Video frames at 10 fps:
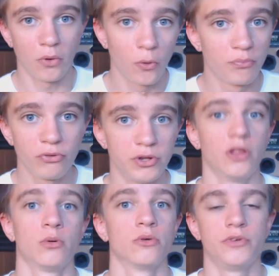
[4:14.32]
hopefully
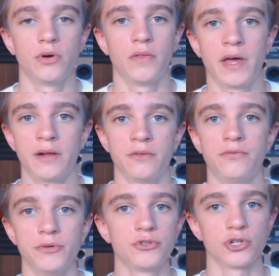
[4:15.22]
another review on that in the
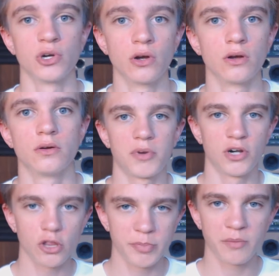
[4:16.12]
future. But
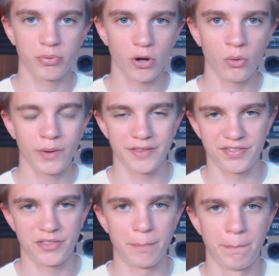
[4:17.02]
another big pro,
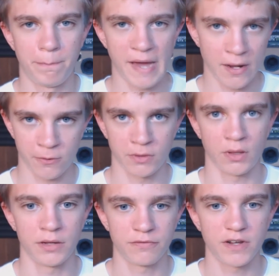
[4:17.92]
the battery
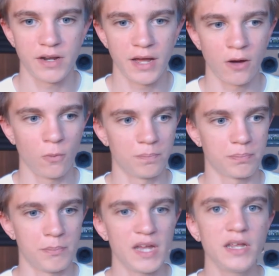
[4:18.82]
life. Now,
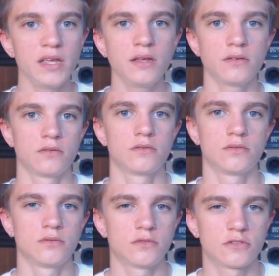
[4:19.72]
many
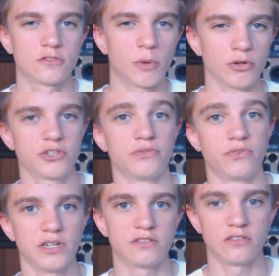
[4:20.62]
smart
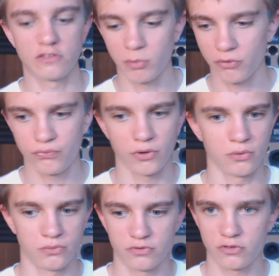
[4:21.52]
devices,
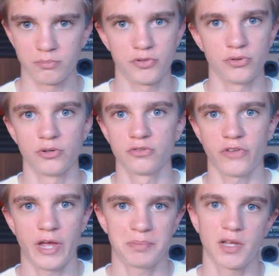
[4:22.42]
smartphones, computers,
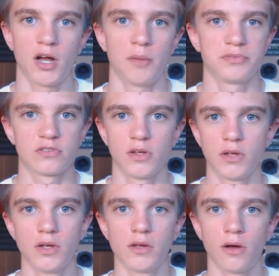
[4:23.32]
laptops,
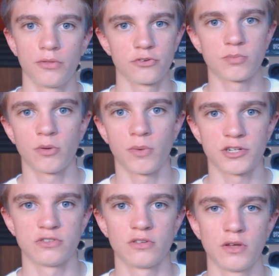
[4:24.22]
other
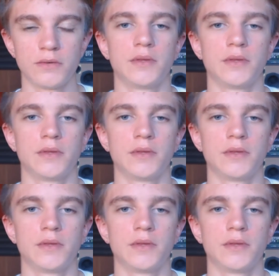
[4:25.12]
smartwatches,